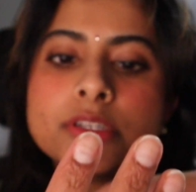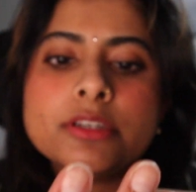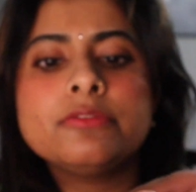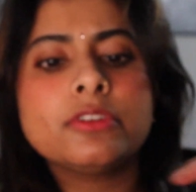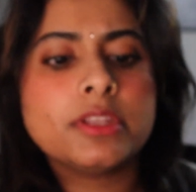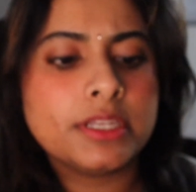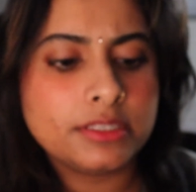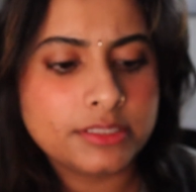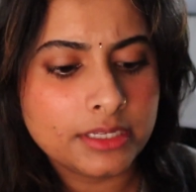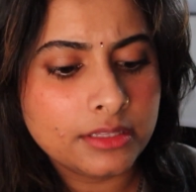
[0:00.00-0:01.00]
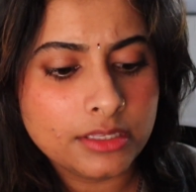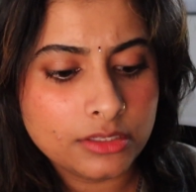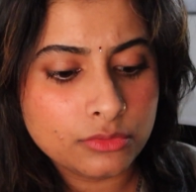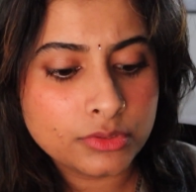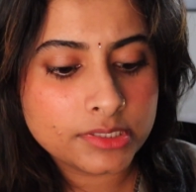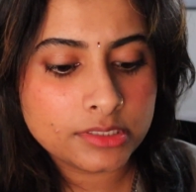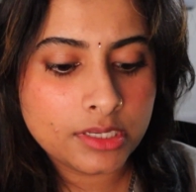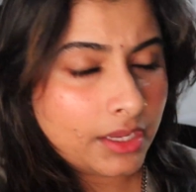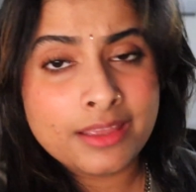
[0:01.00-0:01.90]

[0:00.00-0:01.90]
good for like a daily use.